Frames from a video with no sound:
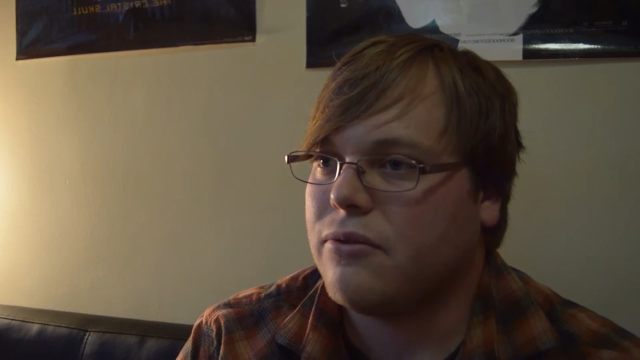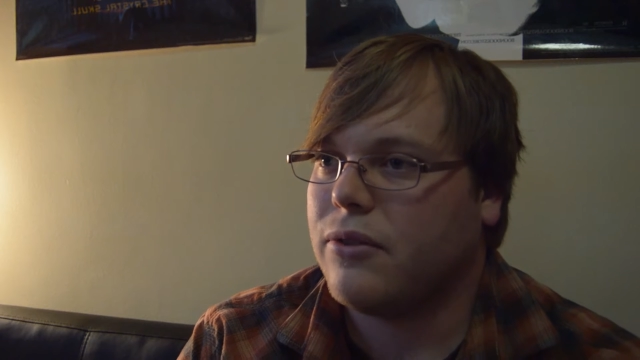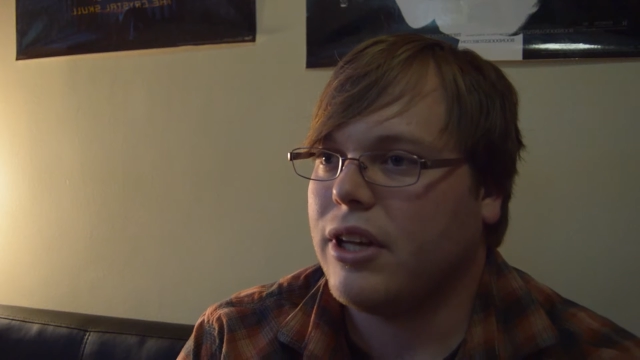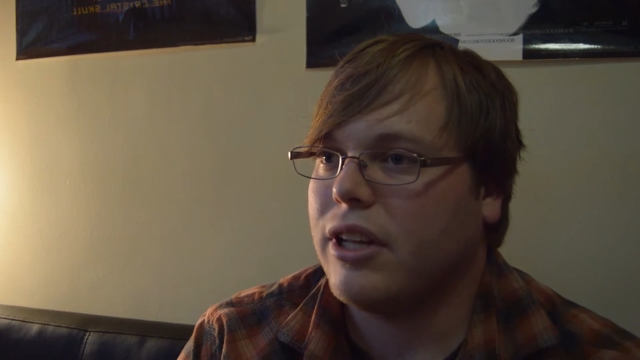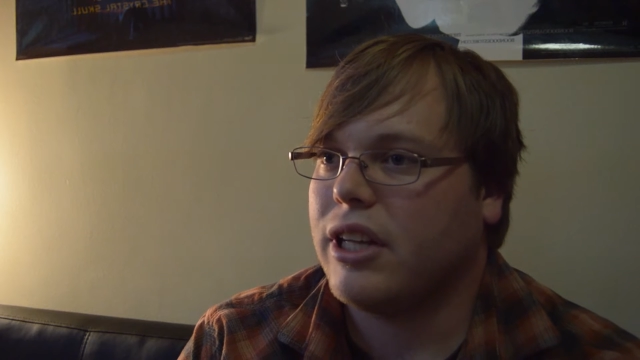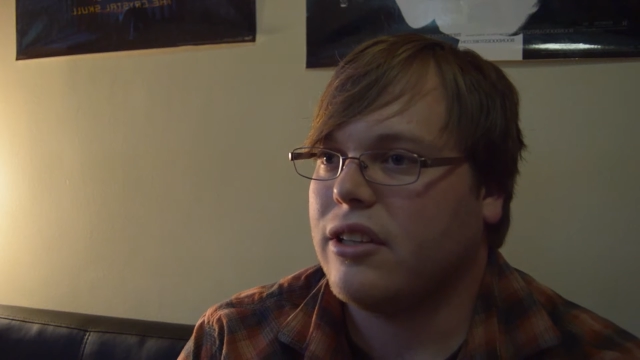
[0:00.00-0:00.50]
of
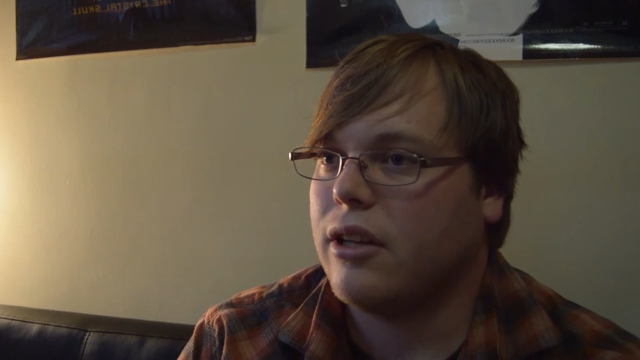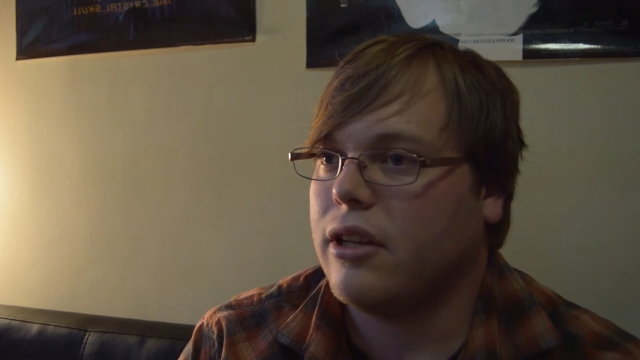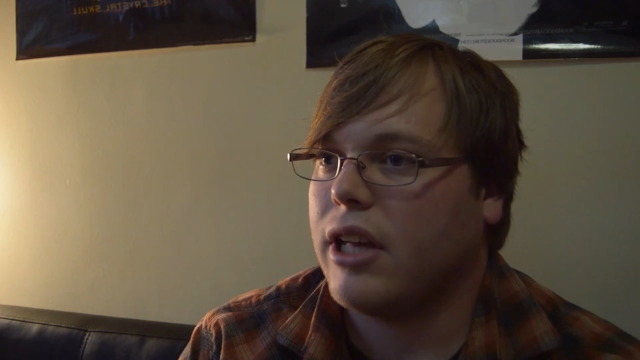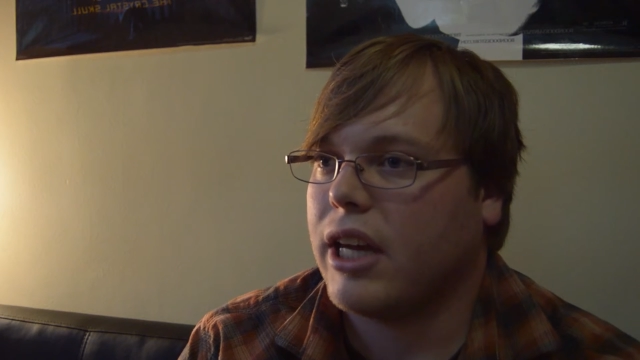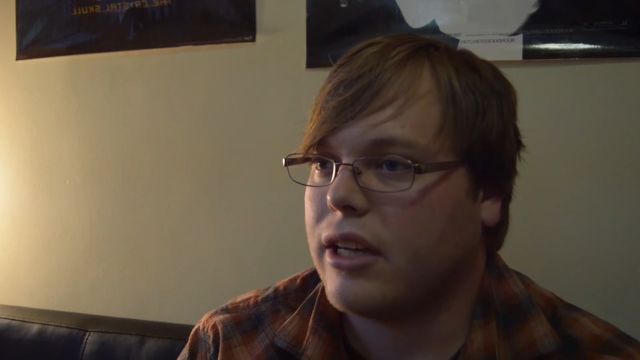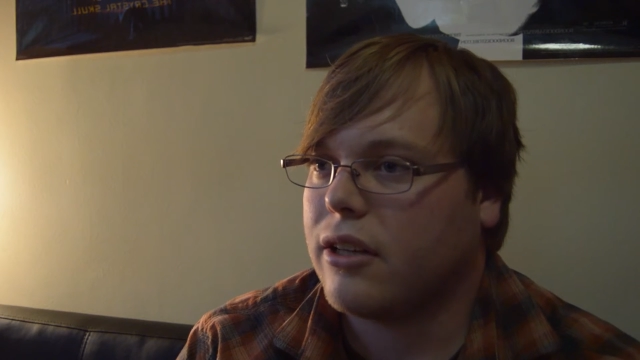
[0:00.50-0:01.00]
feeling to
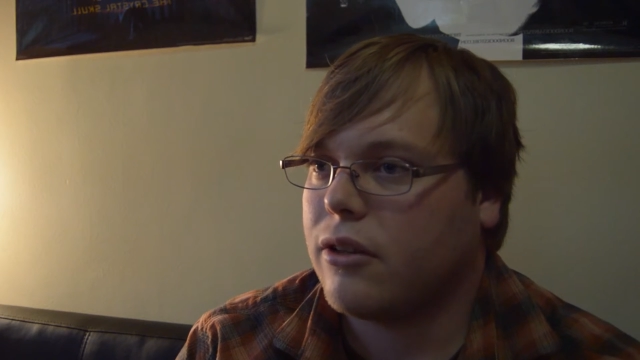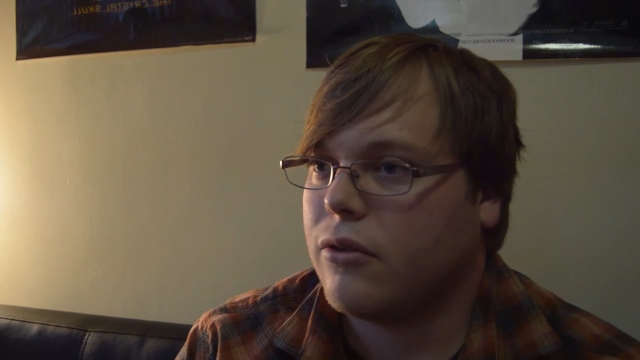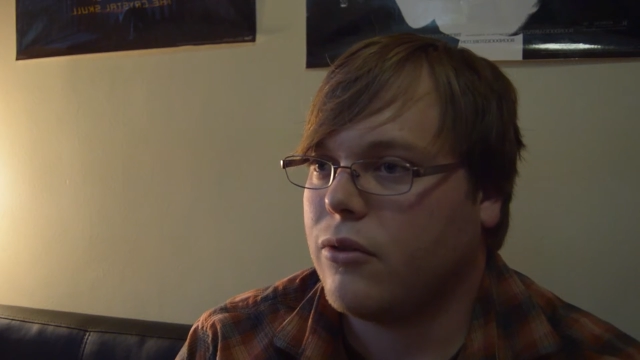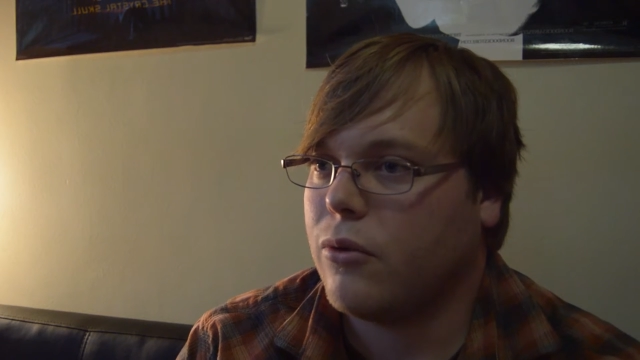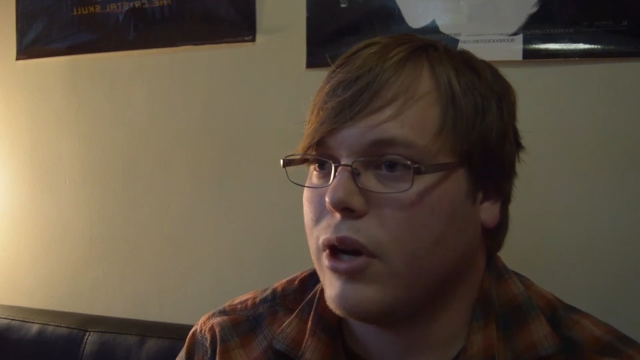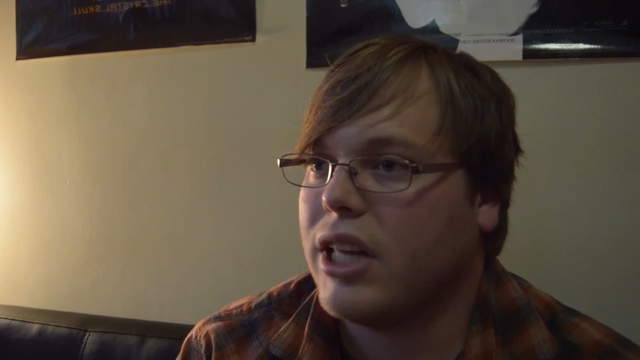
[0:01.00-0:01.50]
like
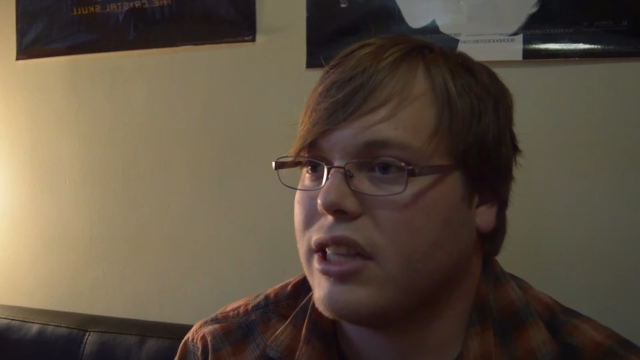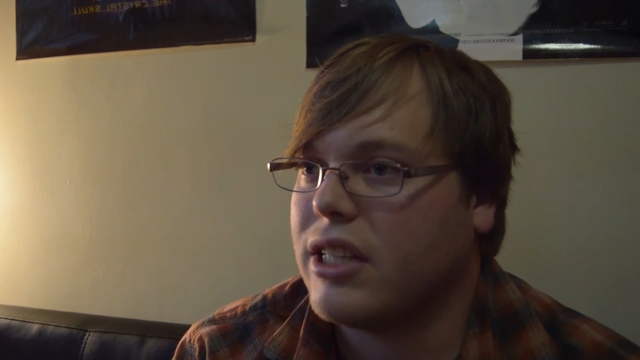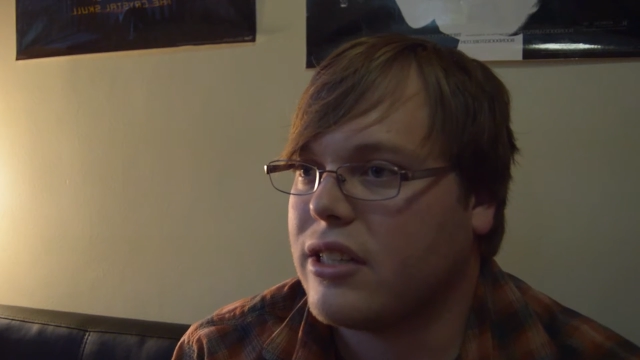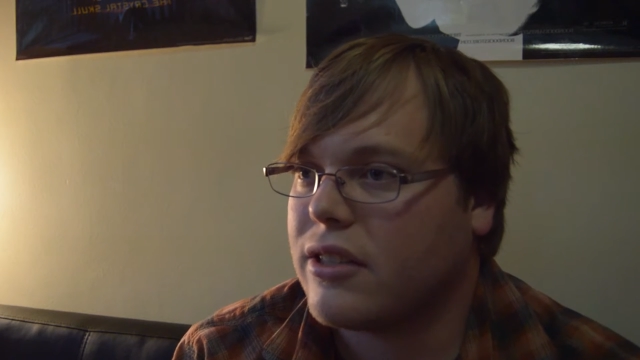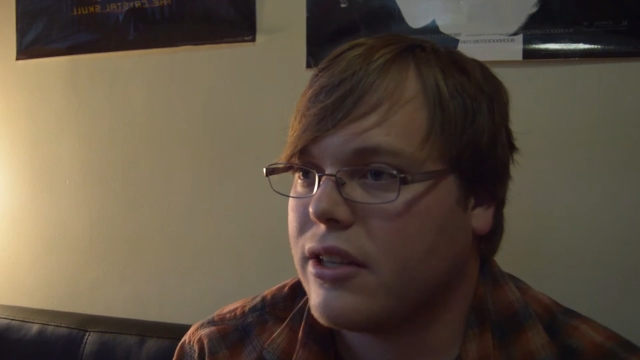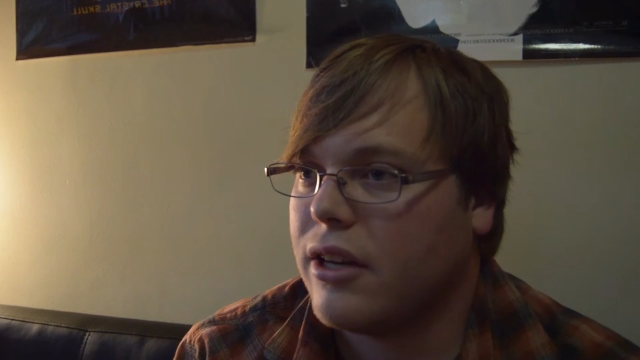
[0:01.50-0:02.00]
create
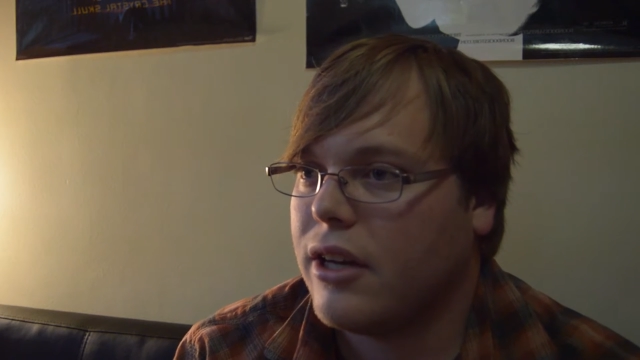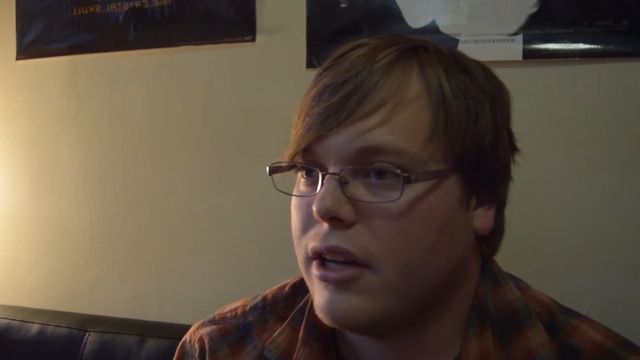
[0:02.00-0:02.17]
this